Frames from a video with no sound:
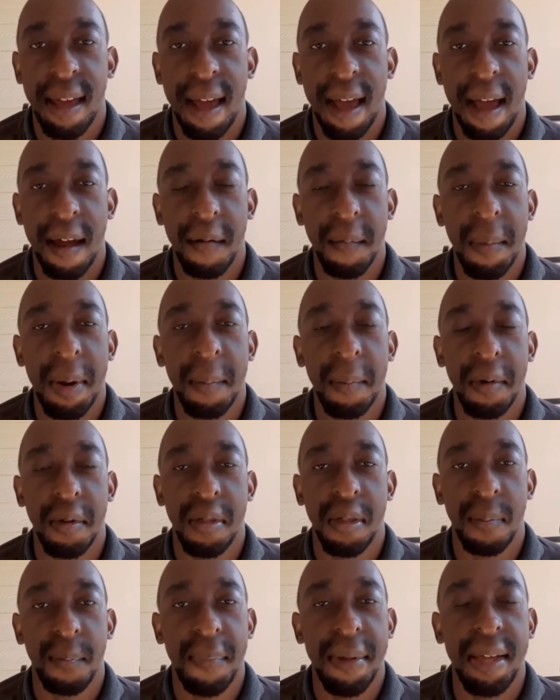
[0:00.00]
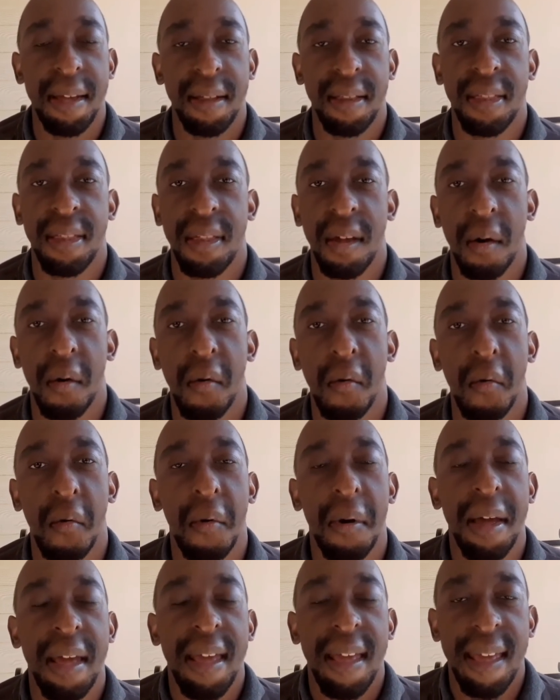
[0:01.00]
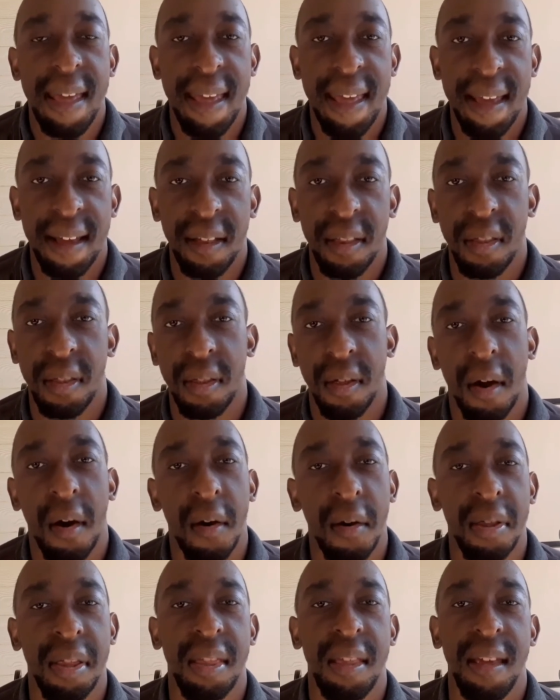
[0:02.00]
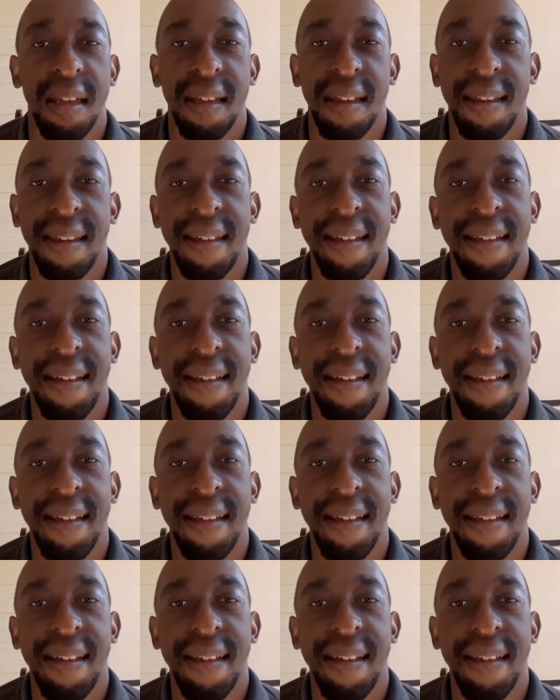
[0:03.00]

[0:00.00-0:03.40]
I remember just being so exhausted